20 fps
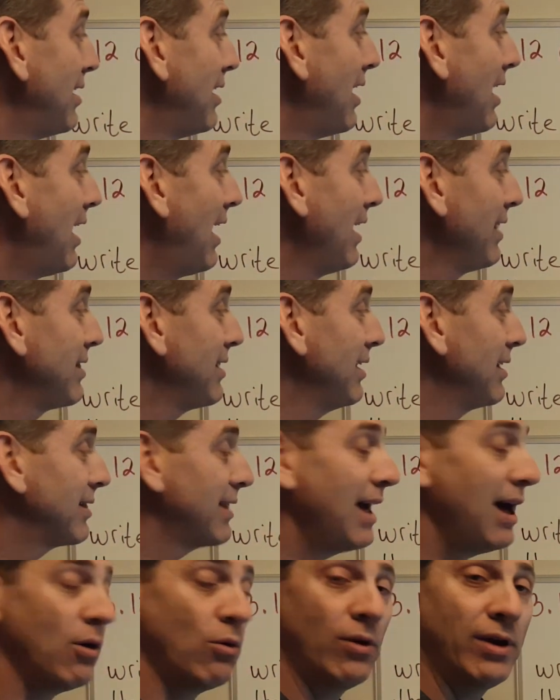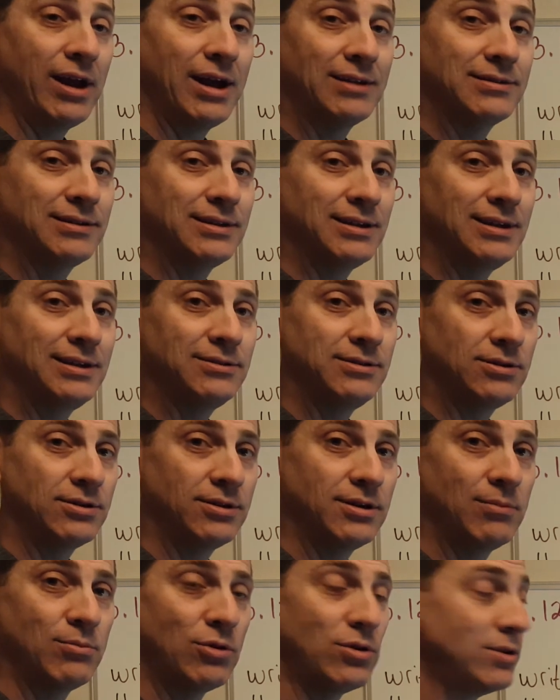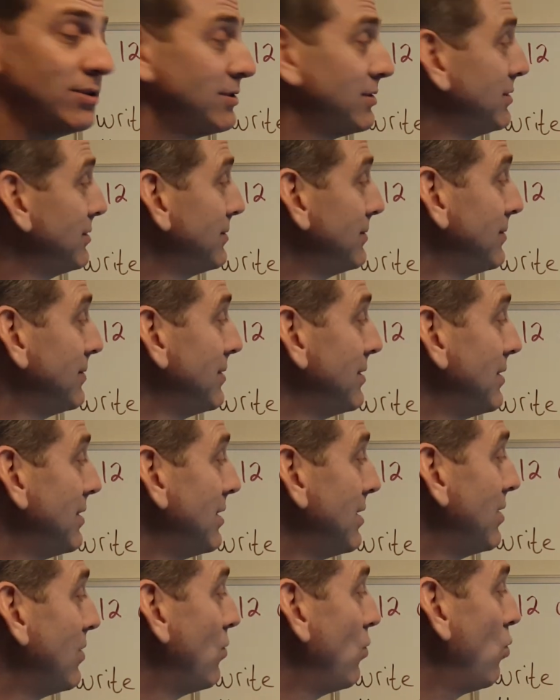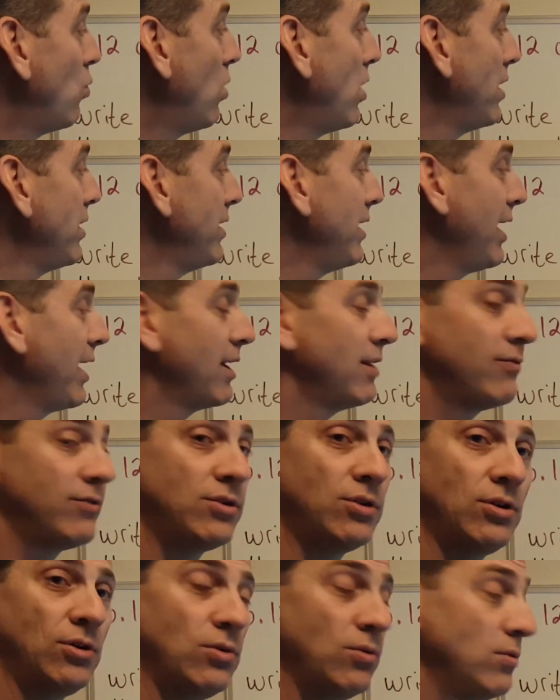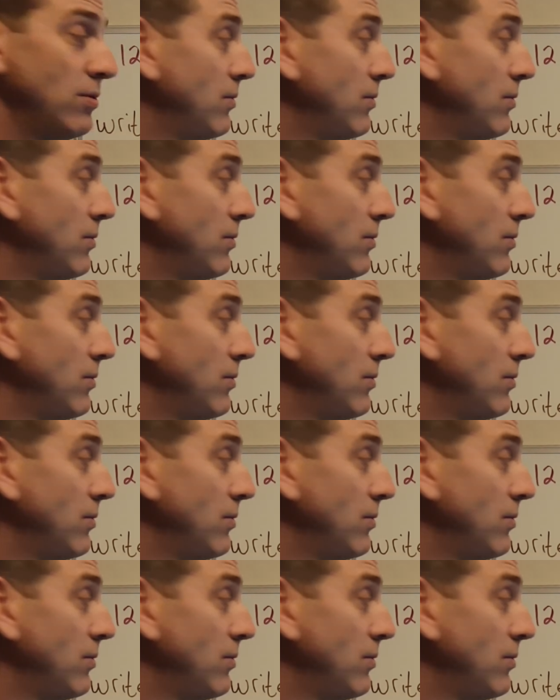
I think that one has the easier numbers. 1 -2.